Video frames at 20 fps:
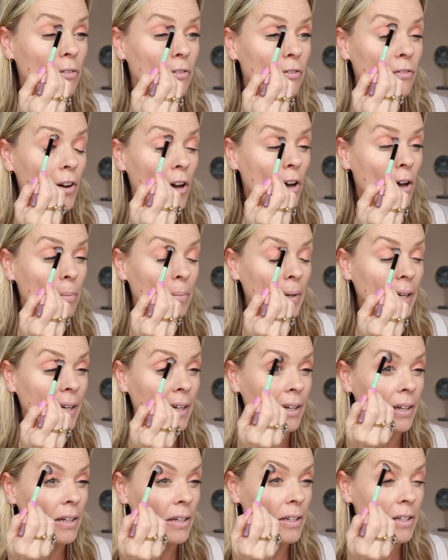
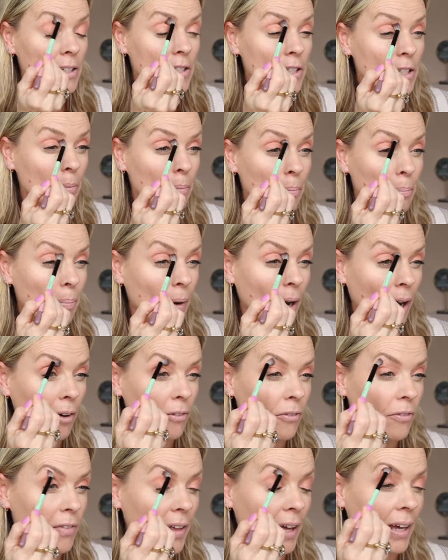firmly to
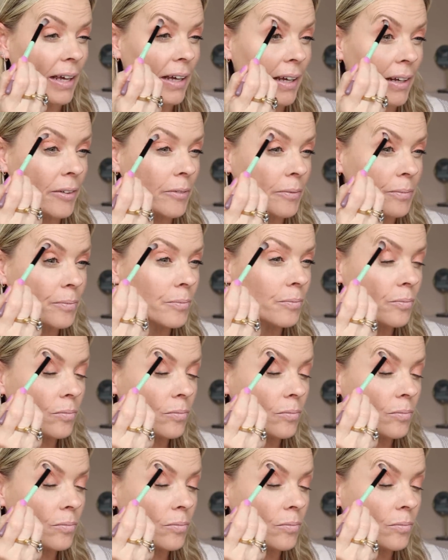buff that in.